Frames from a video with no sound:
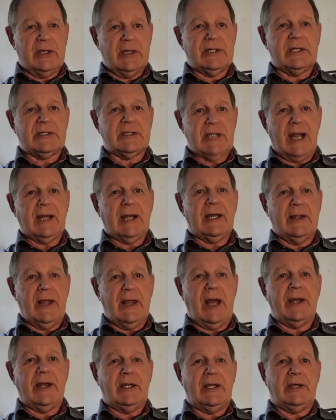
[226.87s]
It's exactly
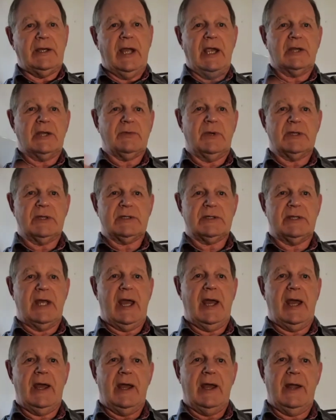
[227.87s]
that. He takes what's
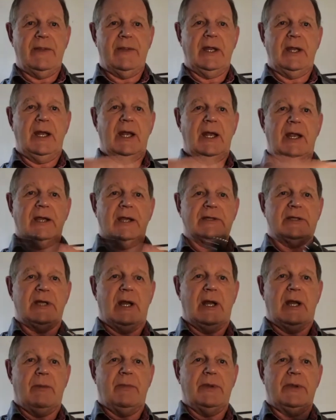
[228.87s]
there and then he links
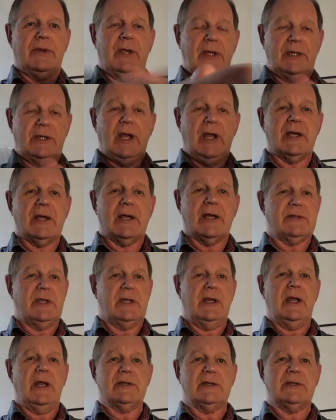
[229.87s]
it up. He does.
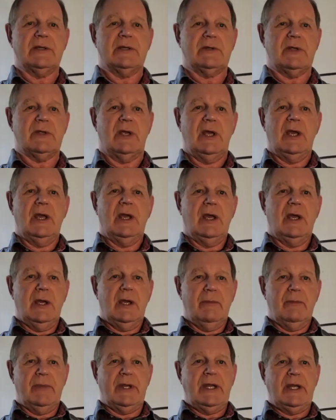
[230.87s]

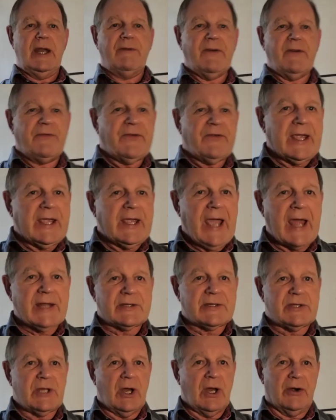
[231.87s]
But he never
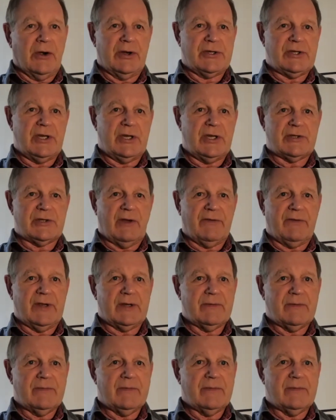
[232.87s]
forgets the origins of it.
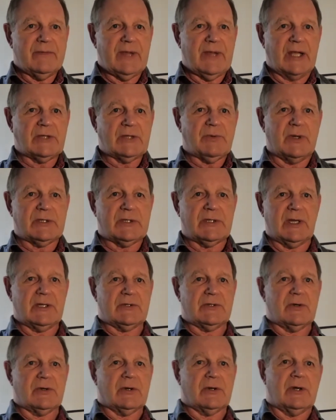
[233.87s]
That's what's
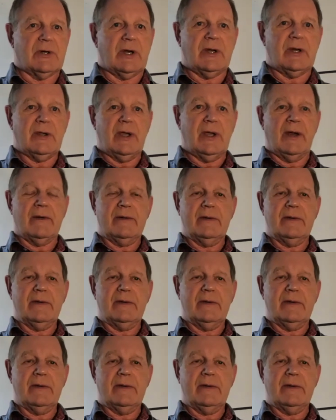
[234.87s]
extraordinary. Yeah.